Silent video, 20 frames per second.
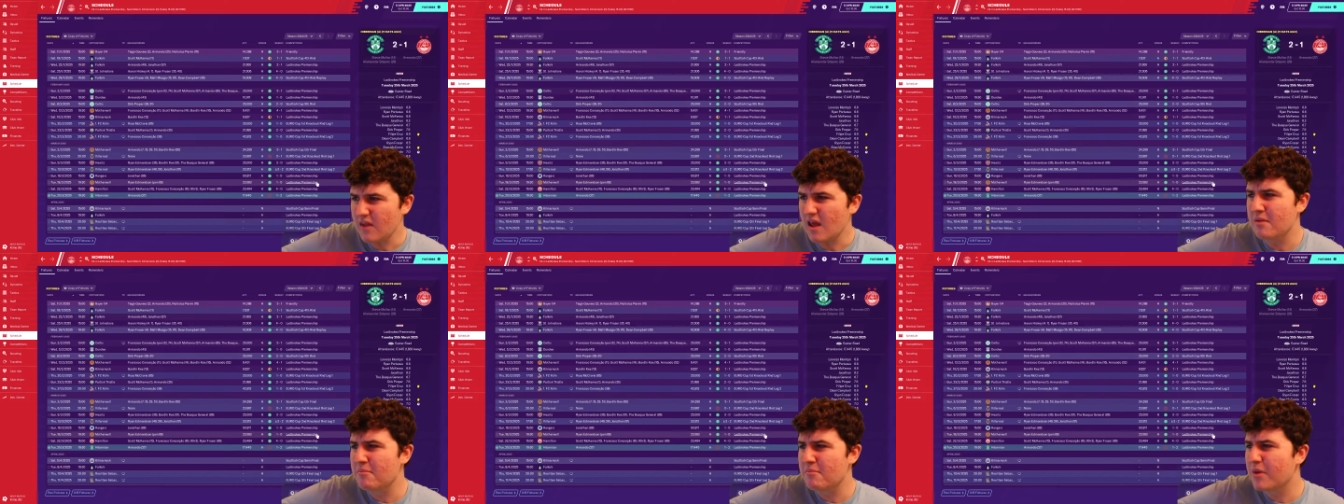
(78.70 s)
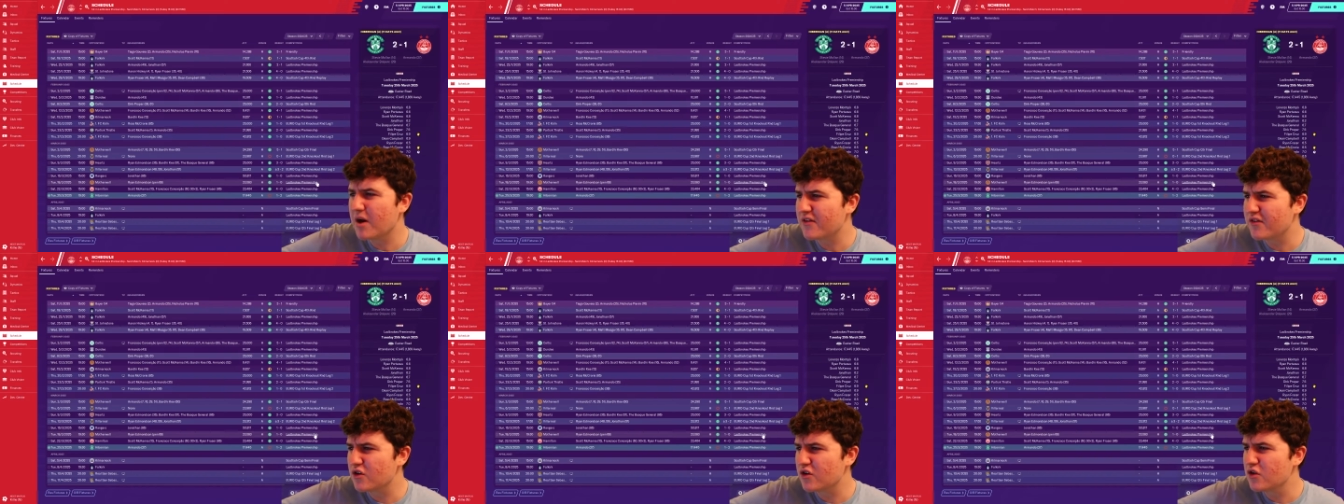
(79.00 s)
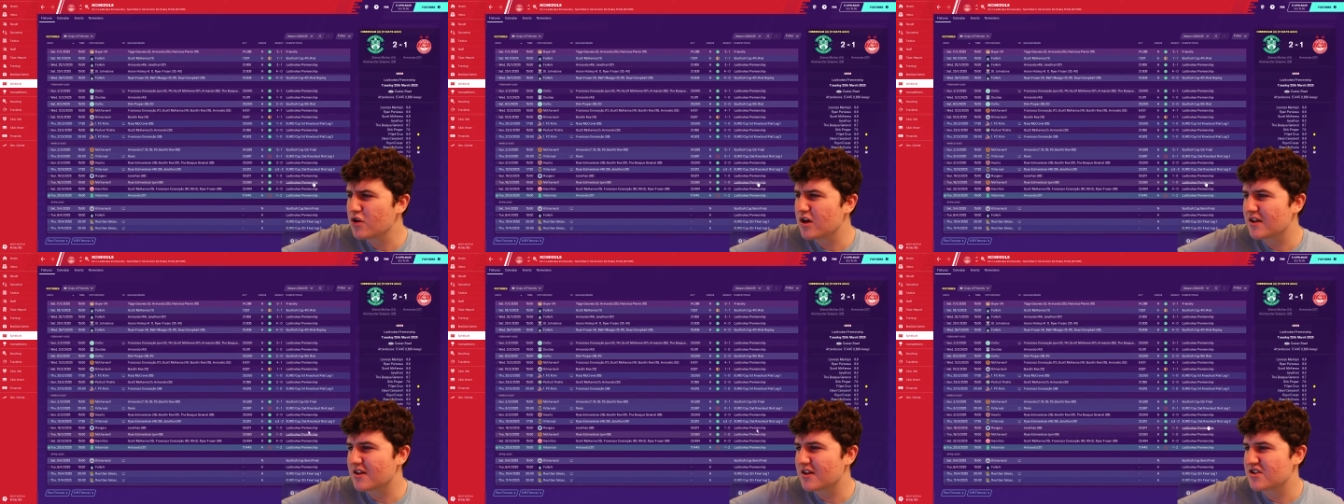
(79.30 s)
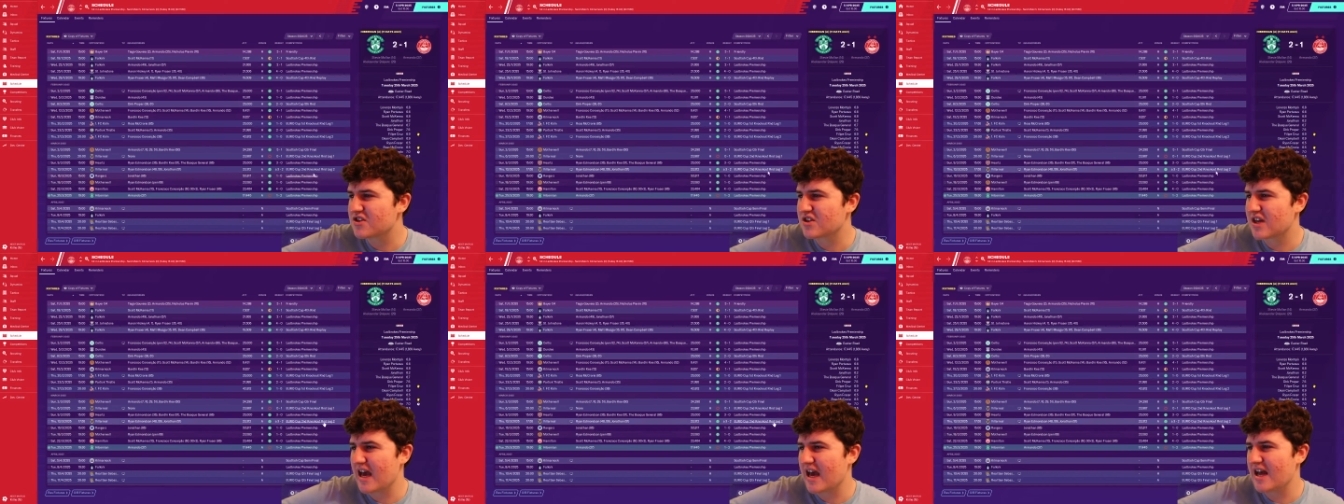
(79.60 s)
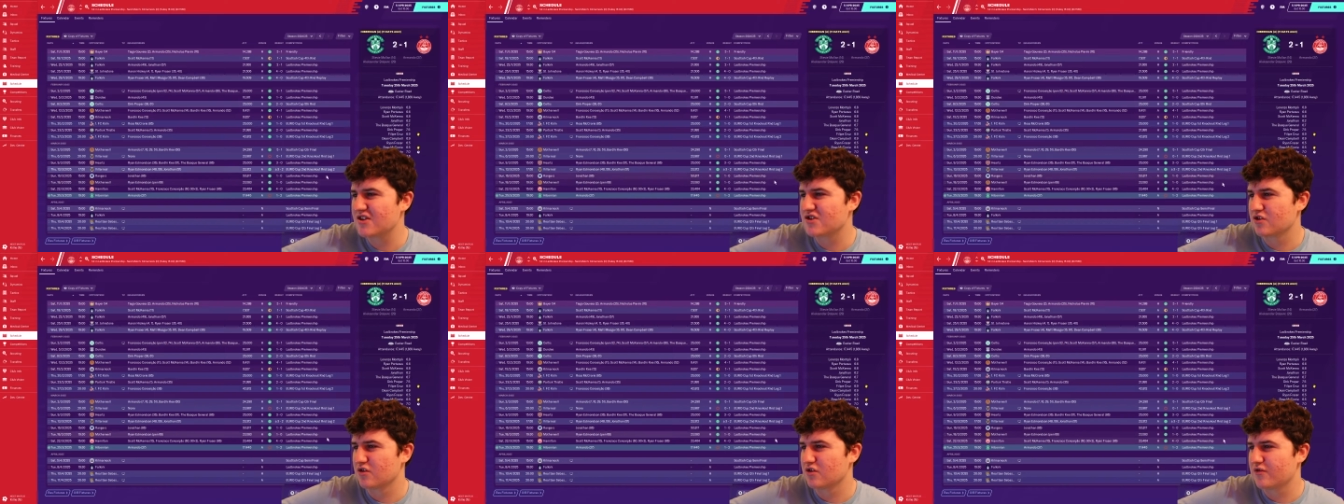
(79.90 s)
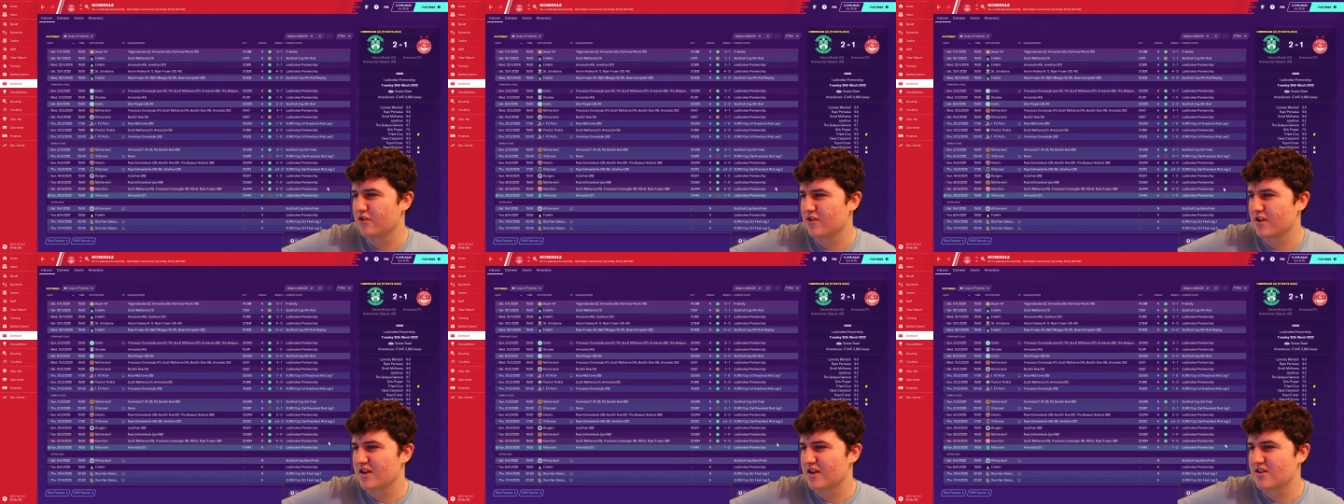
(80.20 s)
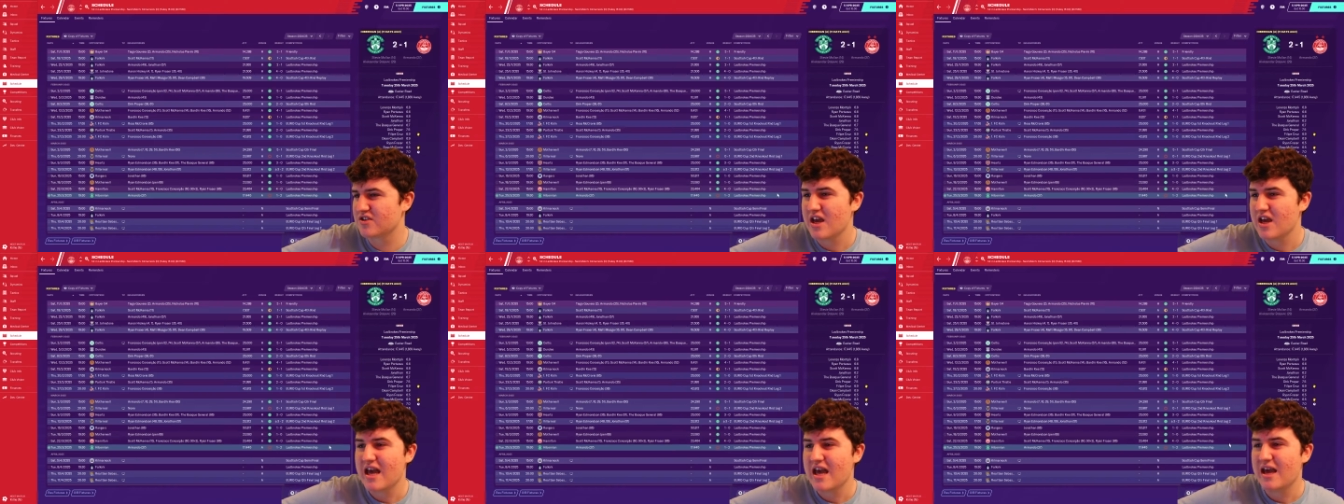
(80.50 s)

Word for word: But if you look at the schedule for this,